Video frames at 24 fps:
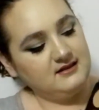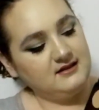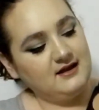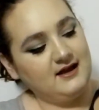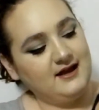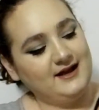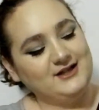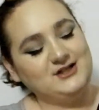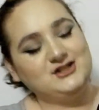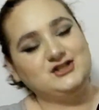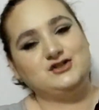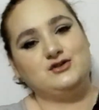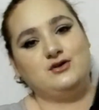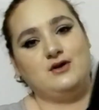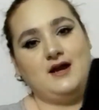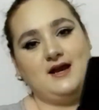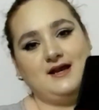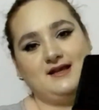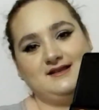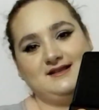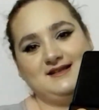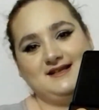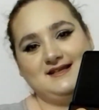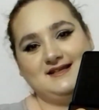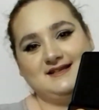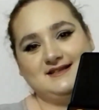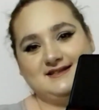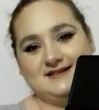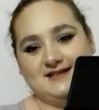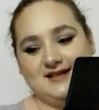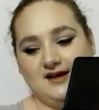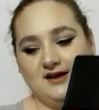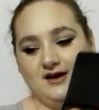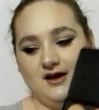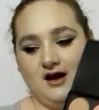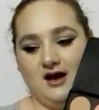I tried these
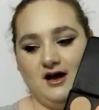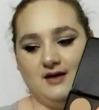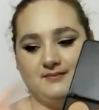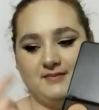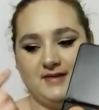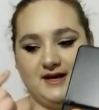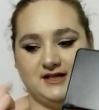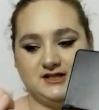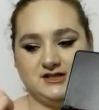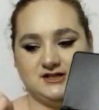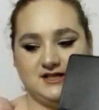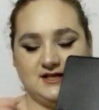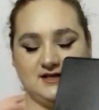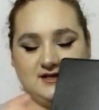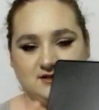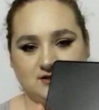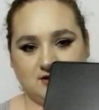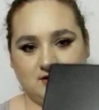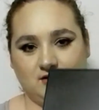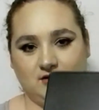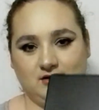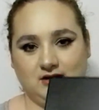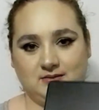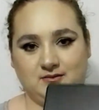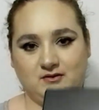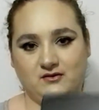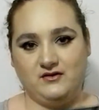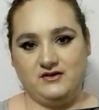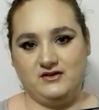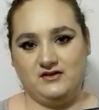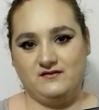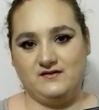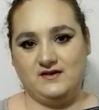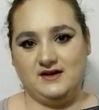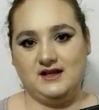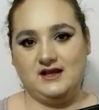on my cheeks earlier before
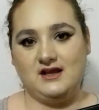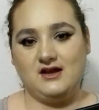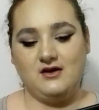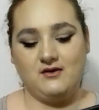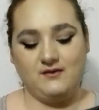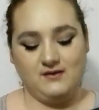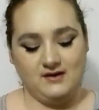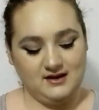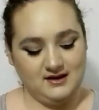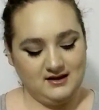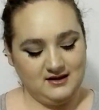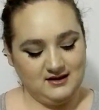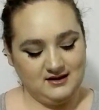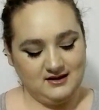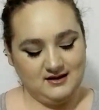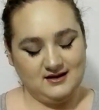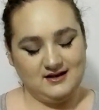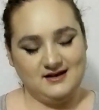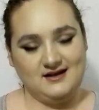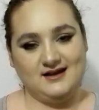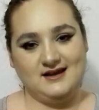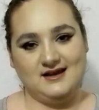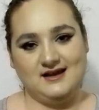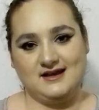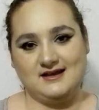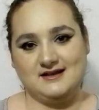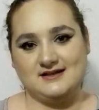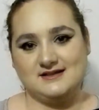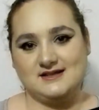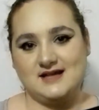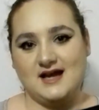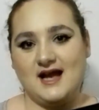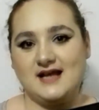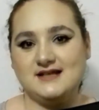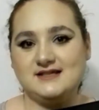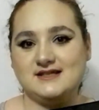the video, and
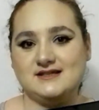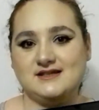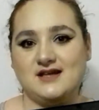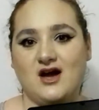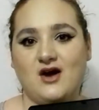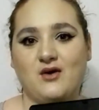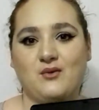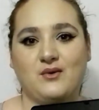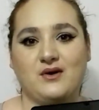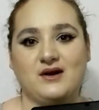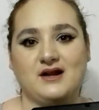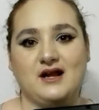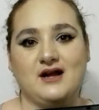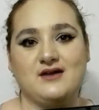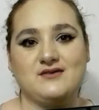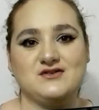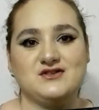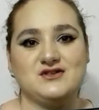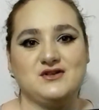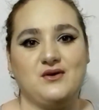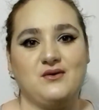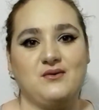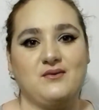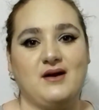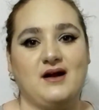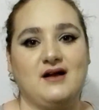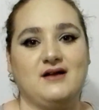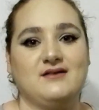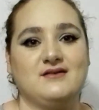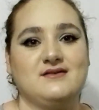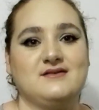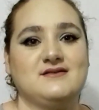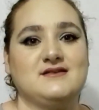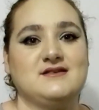yeah, it did not work out so well.